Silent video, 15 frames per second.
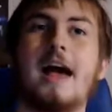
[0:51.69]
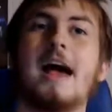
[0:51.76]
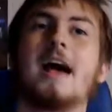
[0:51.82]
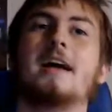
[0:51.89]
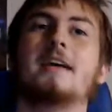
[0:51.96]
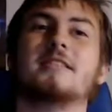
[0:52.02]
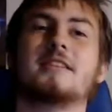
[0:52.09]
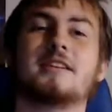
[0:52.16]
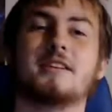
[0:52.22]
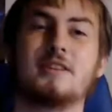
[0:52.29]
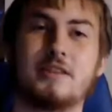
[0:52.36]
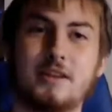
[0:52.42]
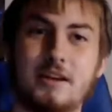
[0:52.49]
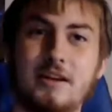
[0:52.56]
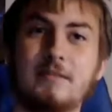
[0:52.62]
And
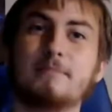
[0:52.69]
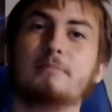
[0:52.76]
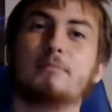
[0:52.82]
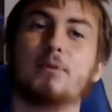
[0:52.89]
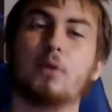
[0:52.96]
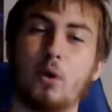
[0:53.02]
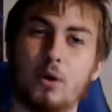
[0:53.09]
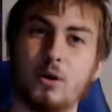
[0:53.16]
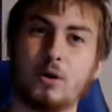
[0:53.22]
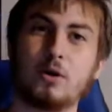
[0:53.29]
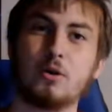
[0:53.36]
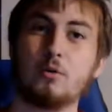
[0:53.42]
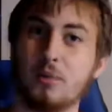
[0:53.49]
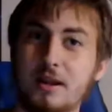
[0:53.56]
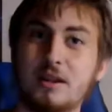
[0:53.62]
Clint
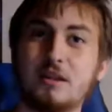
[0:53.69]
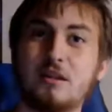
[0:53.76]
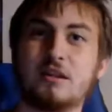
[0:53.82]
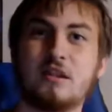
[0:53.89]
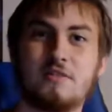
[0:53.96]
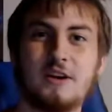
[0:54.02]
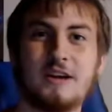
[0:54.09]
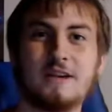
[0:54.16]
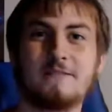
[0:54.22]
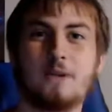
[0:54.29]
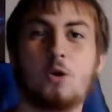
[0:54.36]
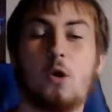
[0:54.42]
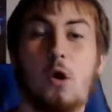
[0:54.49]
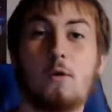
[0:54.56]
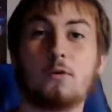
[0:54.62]
Bowyer wins the fan
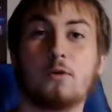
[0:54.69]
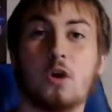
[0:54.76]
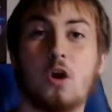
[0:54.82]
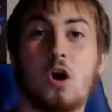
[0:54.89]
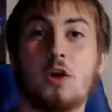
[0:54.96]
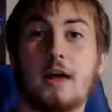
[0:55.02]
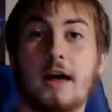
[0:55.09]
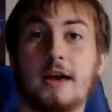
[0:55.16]
vote overall,